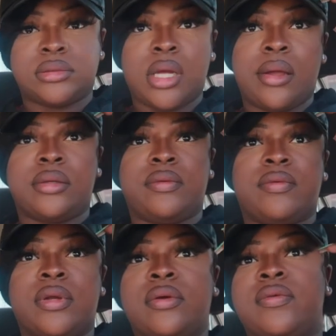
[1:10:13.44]
don't even
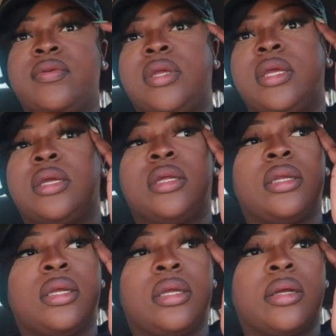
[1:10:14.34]
know if he's in
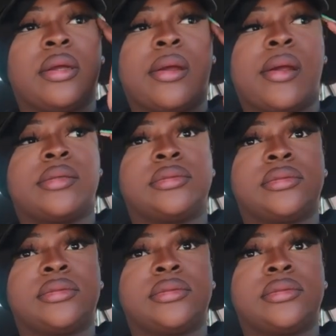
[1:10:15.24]
here.